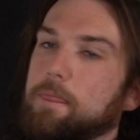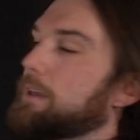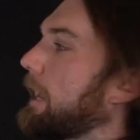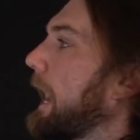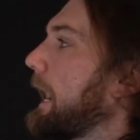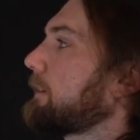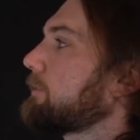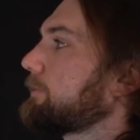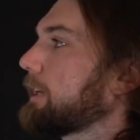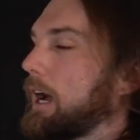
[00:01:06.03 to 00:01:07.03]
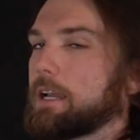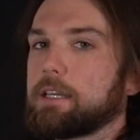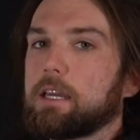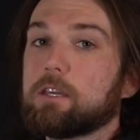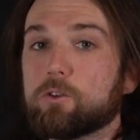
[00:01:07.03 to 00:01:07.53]
the act of
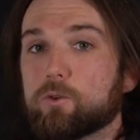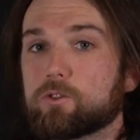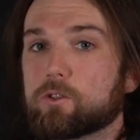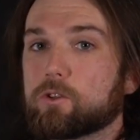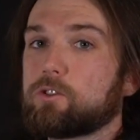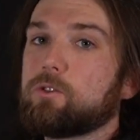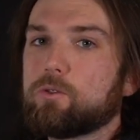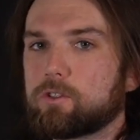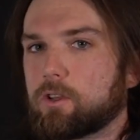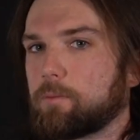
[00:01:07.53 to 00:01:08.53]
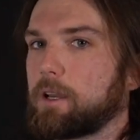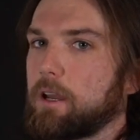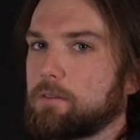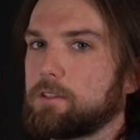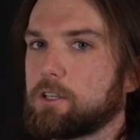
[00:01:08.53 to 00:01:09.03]
tying a user to some
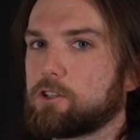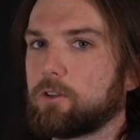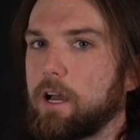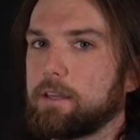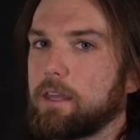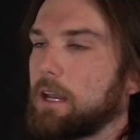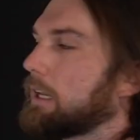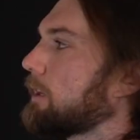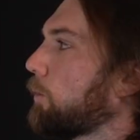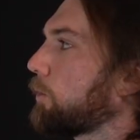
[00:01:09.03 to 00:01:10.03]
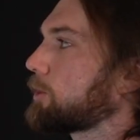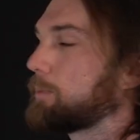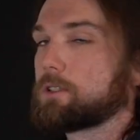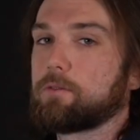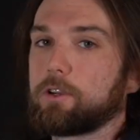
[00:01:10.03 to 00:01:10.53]
kind of digital identity or
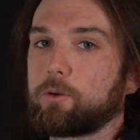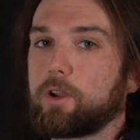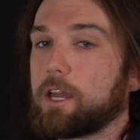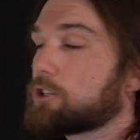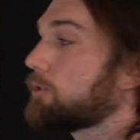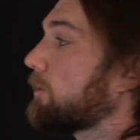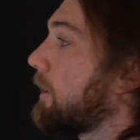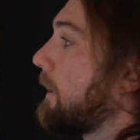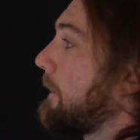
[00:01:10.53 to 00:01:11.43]
specific credential,